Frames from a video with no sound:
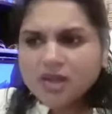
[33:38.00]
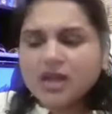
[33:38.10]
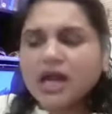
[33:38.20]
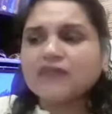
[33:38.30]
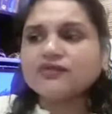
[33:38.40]

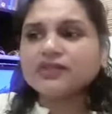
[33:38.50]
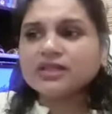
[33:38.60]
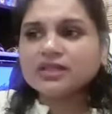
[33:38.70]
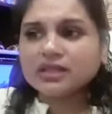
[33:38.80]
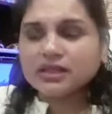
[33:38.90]

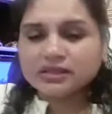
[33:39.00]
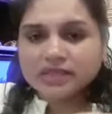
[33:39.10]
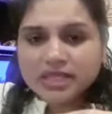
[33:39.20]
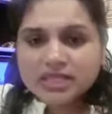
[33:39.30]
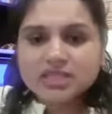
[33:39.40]
After
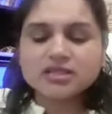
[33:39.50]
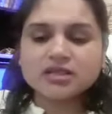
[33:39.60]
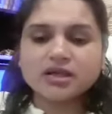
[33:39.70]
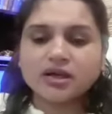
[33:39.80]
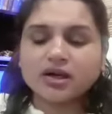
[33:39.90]
this
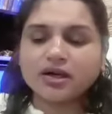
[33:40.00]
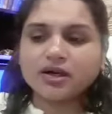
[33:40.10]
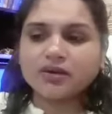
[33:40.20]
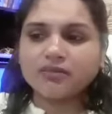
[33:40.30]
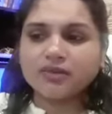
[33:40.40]

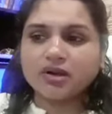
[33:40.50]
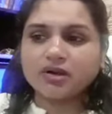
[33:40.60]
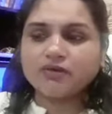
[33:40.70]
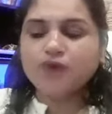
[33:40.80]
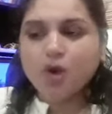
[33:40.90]

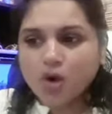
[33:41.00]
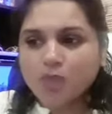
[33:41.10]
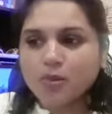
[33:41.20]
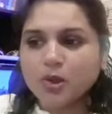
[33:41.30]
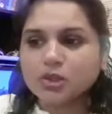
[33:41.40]

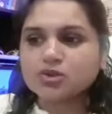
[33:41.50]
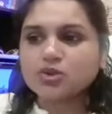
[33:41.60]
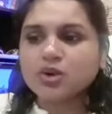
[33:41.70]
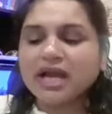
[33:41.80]
follow-up also,